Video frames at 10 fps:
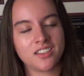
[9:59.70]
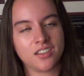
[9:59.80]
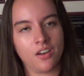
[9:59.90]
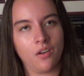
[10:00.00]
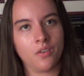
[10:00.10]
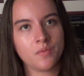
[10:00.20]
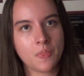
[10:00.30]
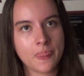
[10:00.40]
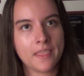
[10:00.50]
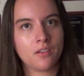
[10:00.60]
So
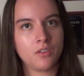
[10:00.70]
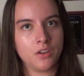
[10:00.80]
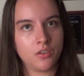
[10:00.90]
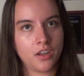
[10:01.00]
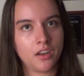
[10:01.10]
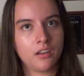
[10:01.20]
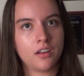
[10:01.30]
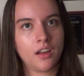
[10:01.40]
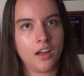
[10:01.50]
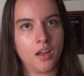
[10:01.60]
we would
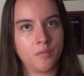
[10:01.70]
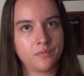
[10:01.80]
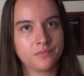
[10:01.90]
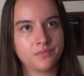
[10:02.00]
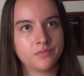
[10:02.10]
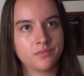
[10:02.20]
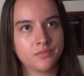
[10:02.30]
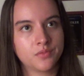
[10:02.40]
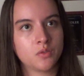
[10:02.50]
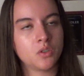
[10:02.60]

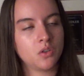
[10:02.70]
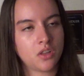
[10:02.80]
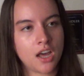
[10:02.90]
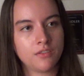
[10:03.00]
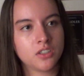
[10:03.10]
do a lot of